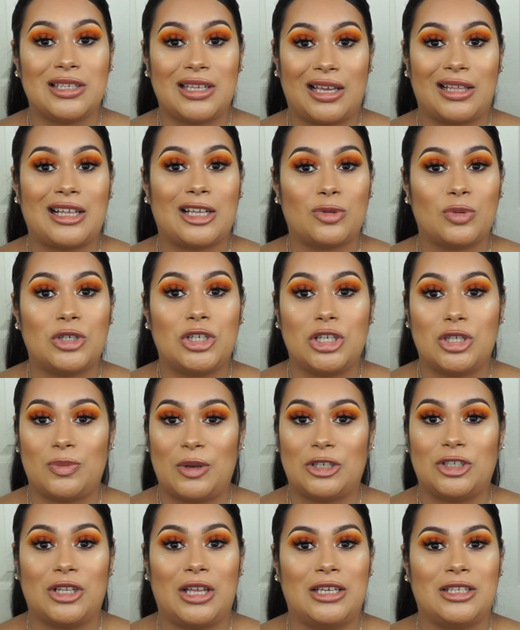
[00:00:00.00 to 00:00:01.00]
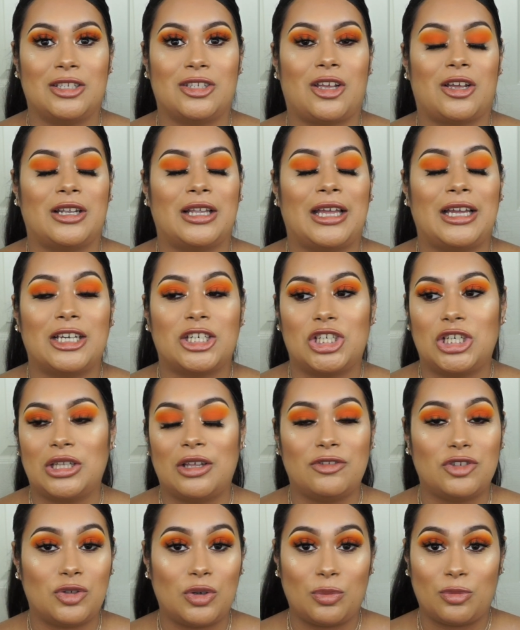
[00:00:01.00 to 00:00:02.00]
Like that's what she specializes on. Like she
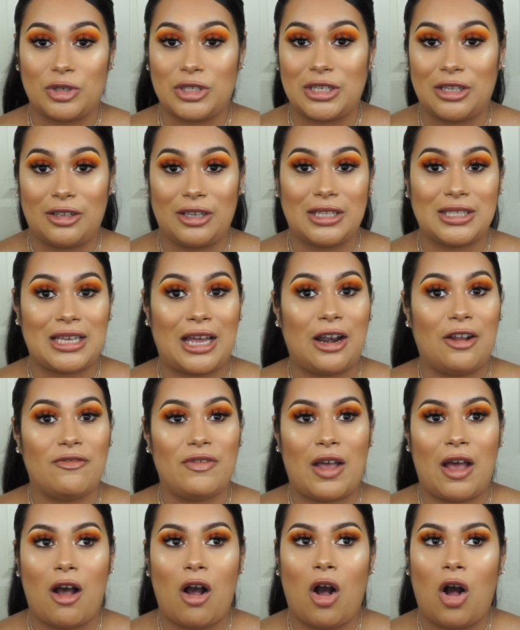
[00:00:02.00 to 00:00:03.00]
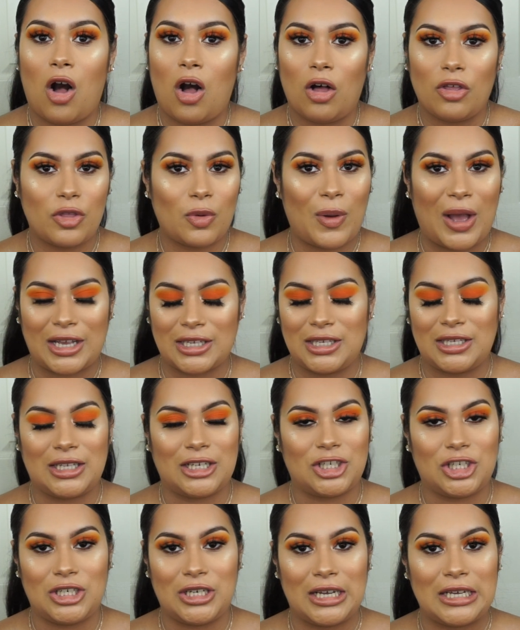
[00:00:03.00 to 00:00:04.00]
loves doing Brazilians. Out of all the waxing that
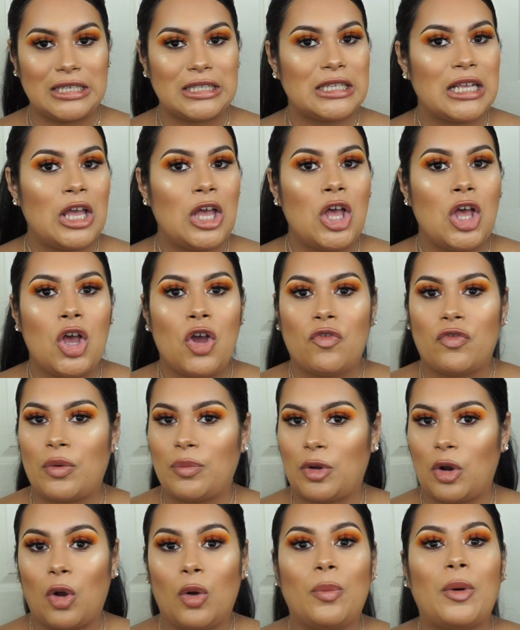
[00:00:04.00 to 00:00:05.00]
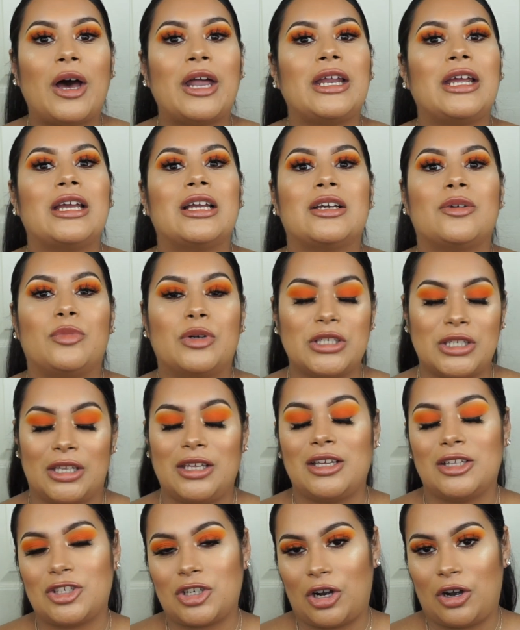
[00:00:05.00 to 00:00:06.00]
she does from your whole body,
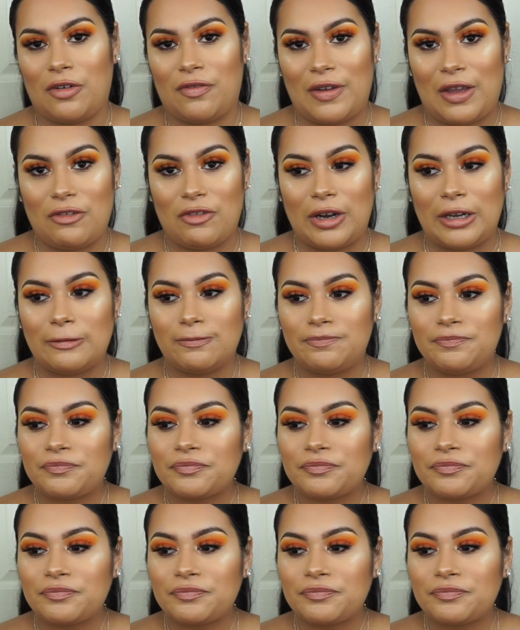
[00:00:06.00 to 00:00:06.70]
Brazilians are her favorite.